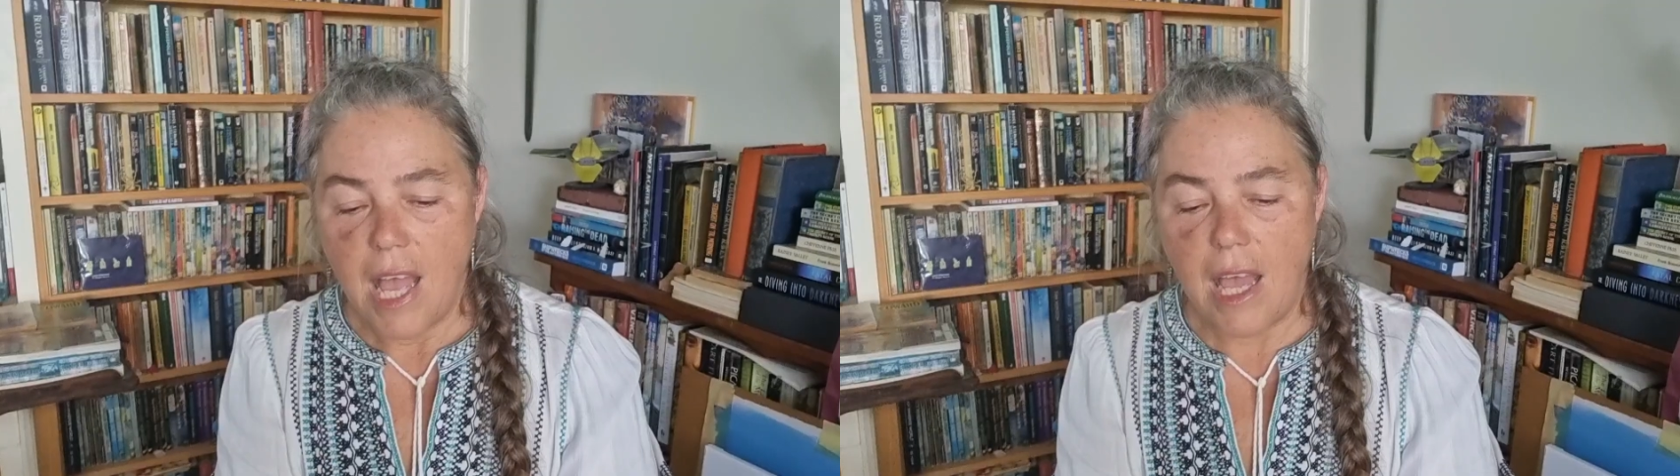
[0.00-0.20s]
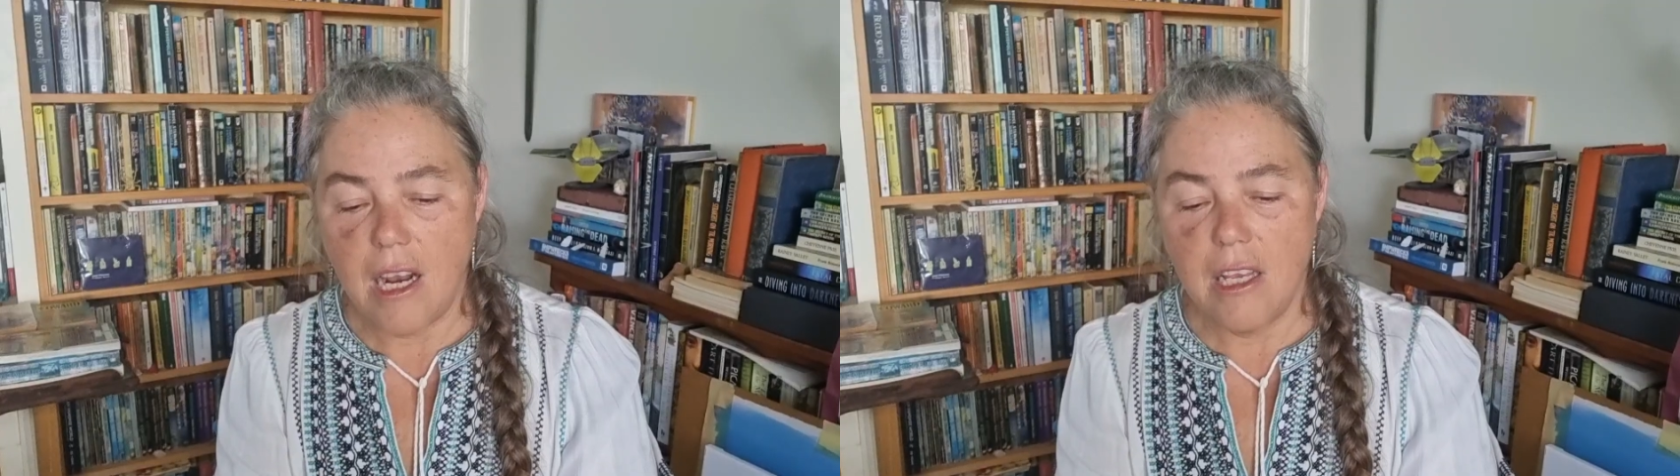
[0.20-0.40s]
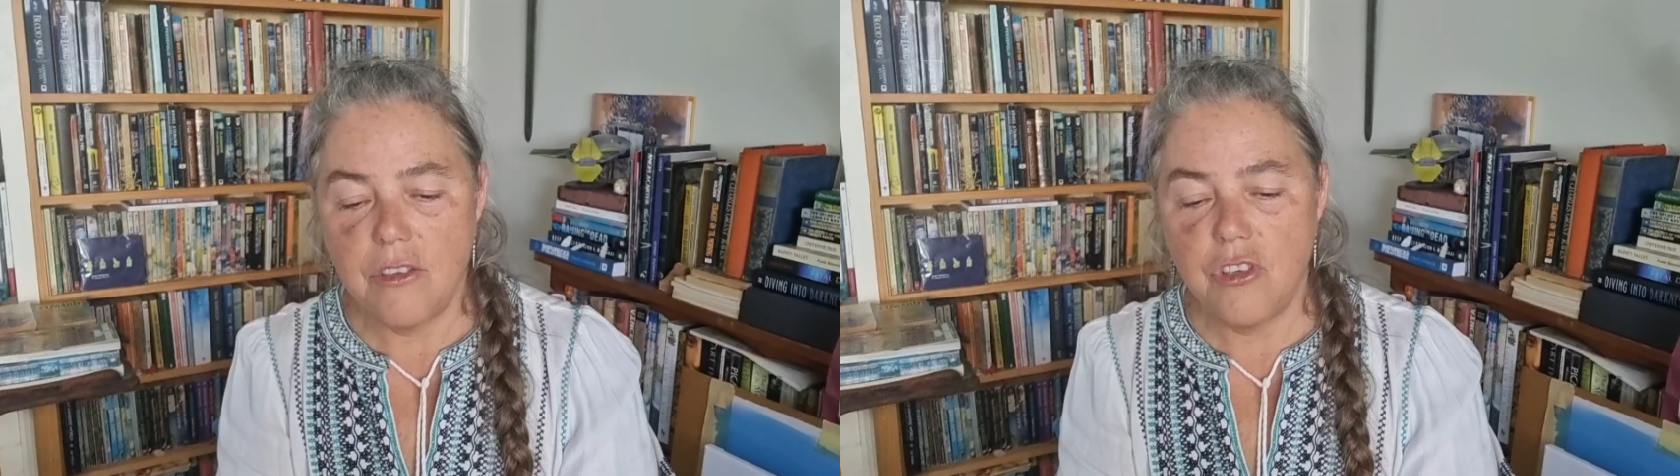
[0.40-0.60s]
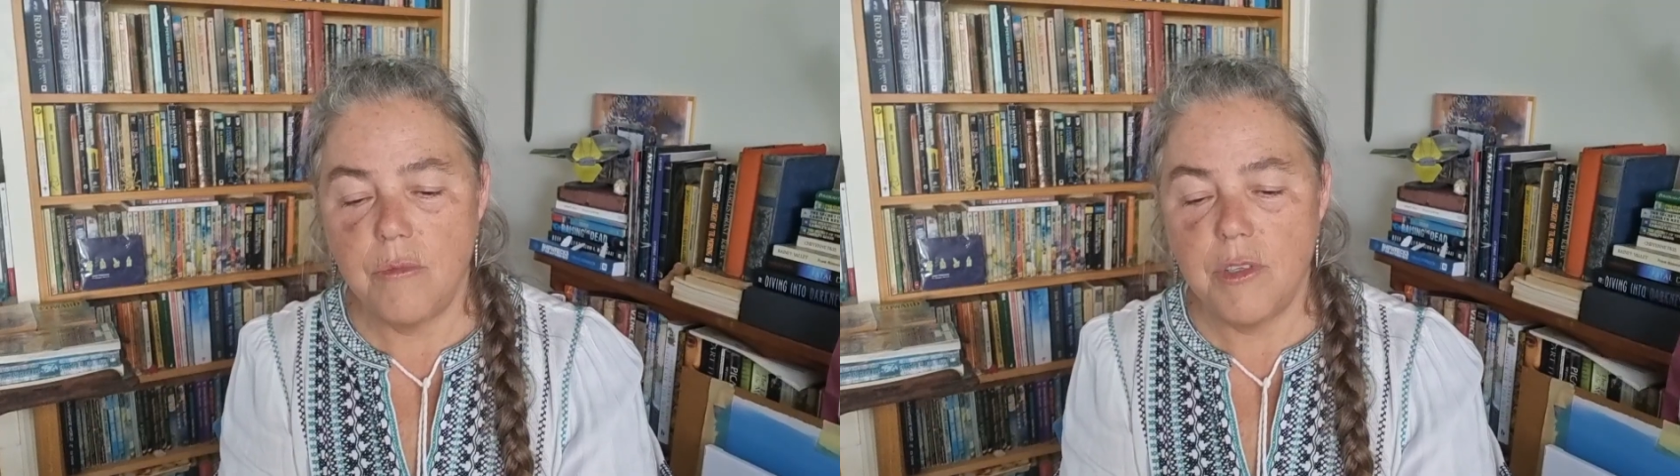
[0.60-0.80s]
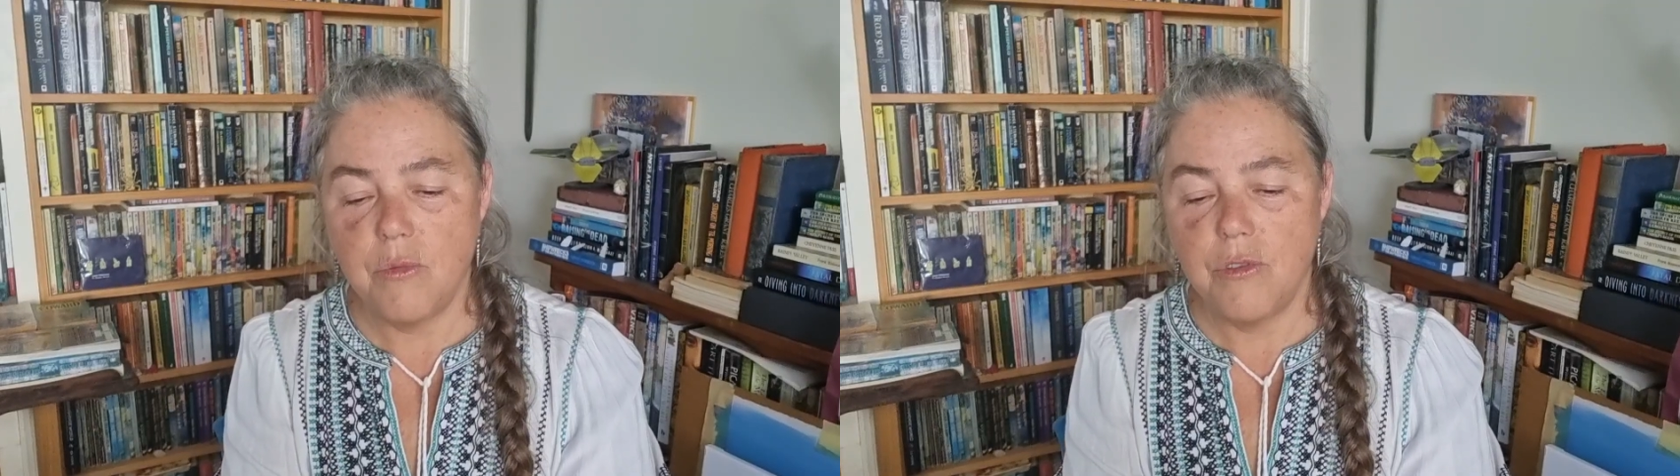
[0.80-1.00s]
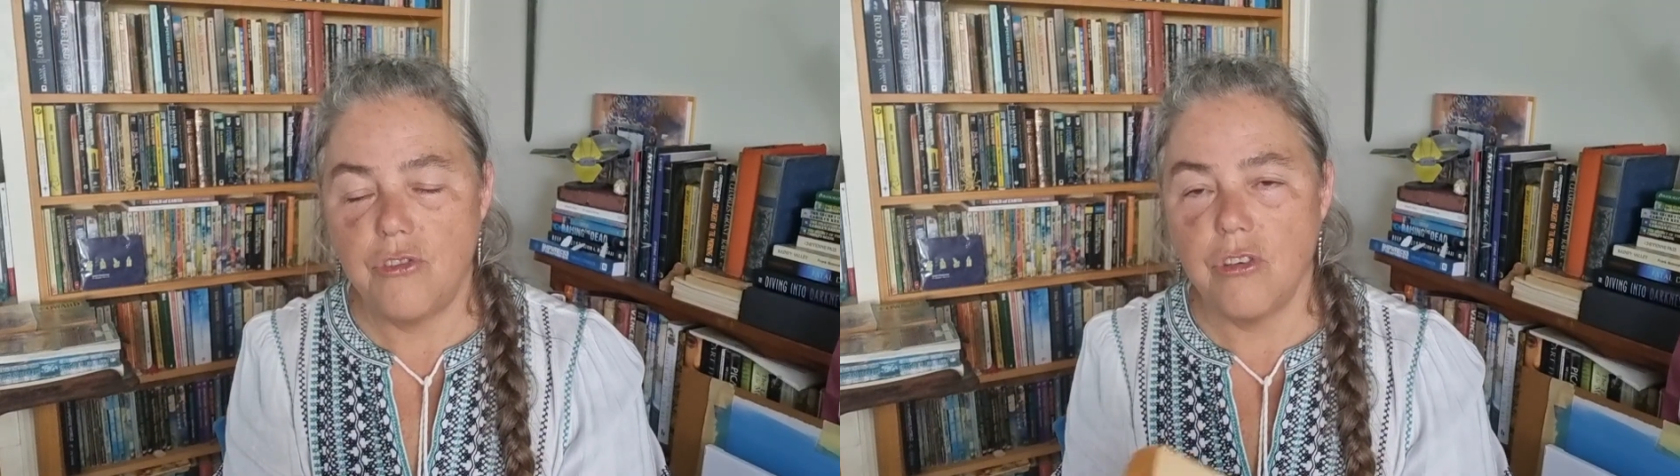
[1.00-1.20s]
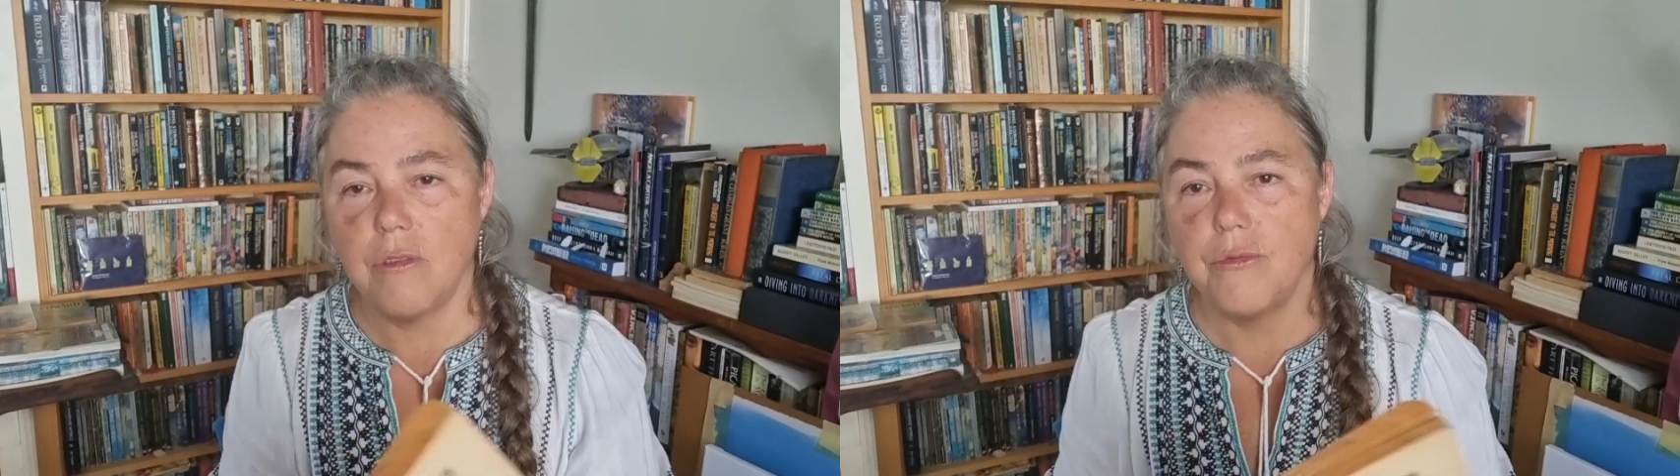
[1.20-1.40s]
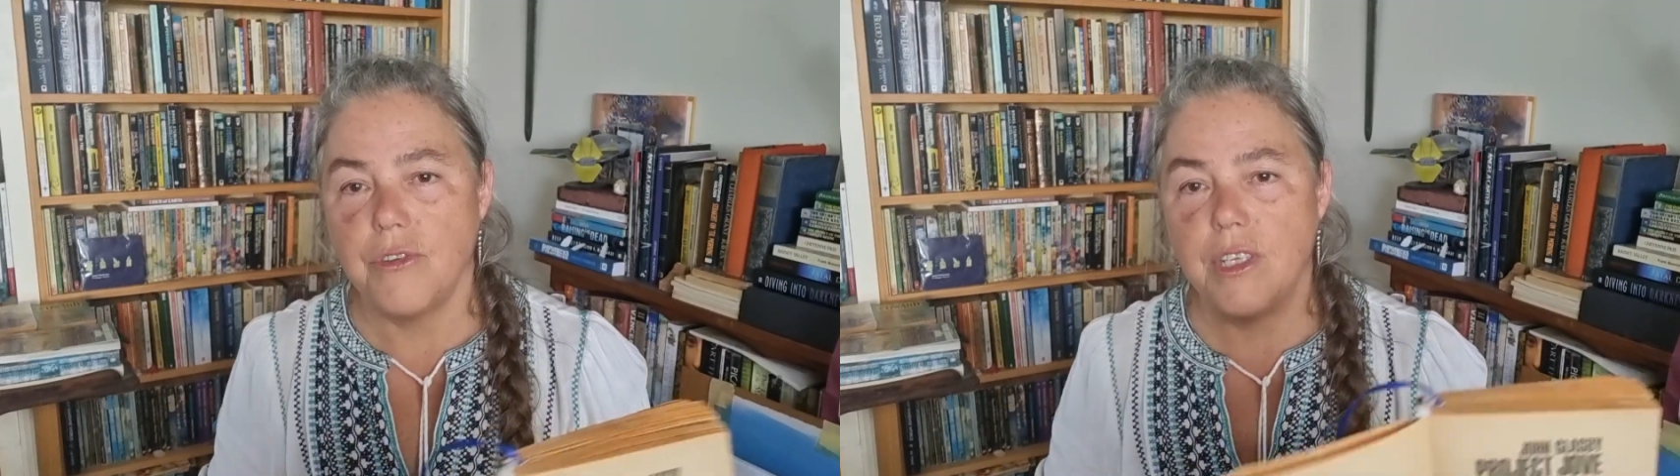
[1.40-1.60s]
and I assume it was
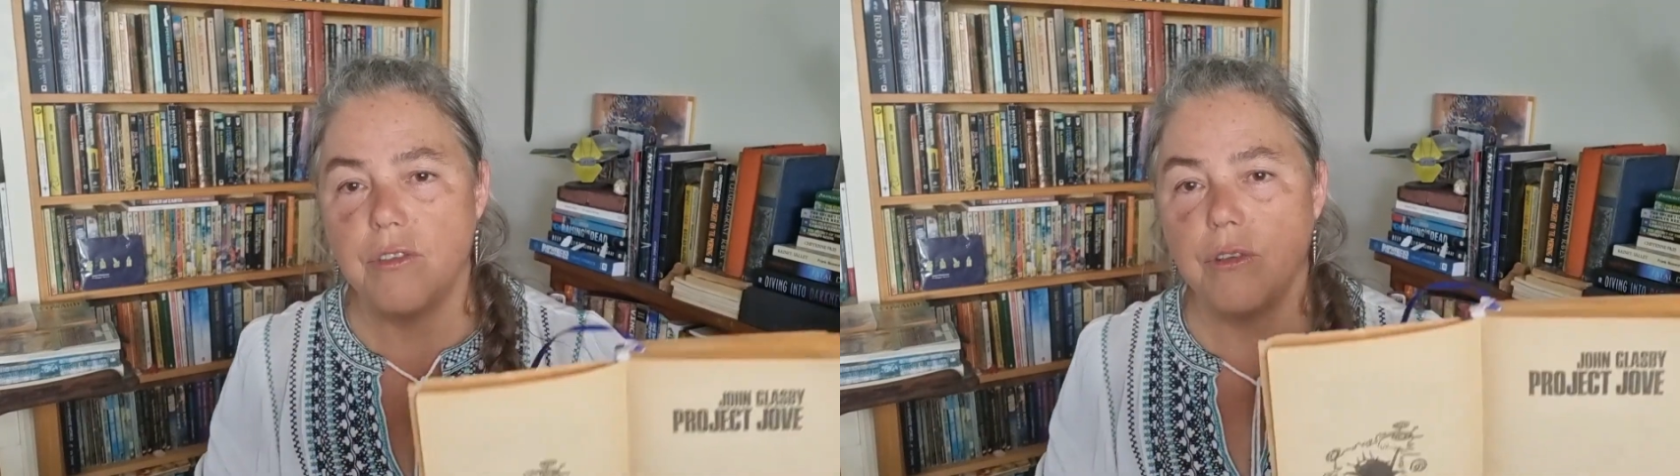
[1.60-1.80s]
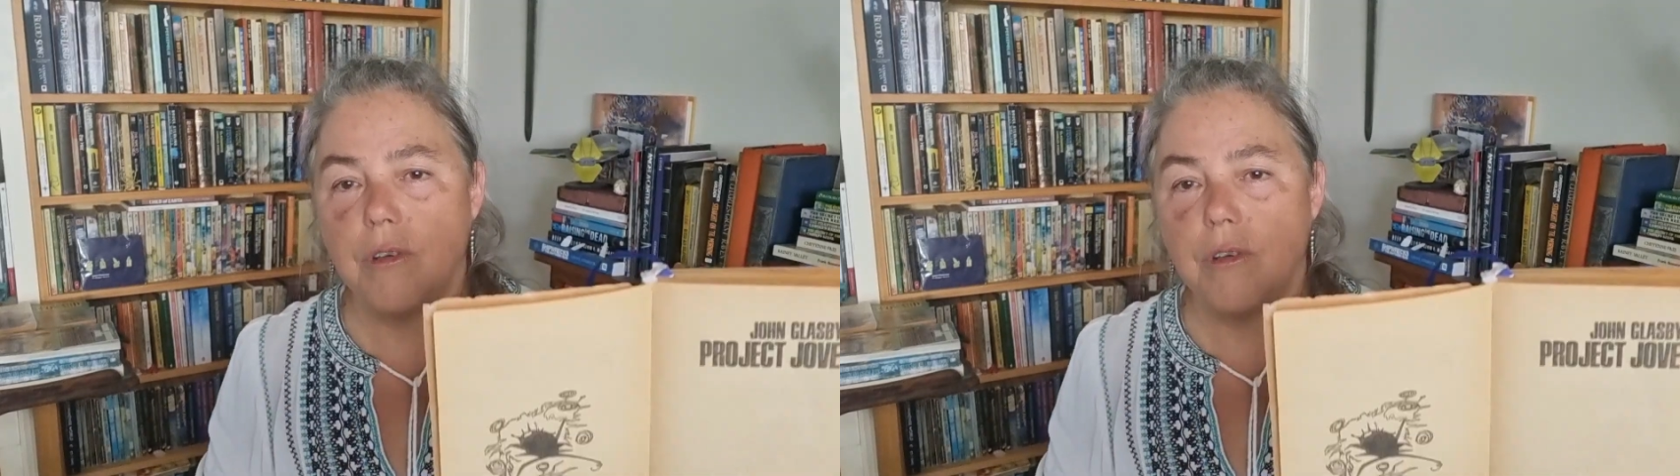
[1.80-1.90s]
John Freas.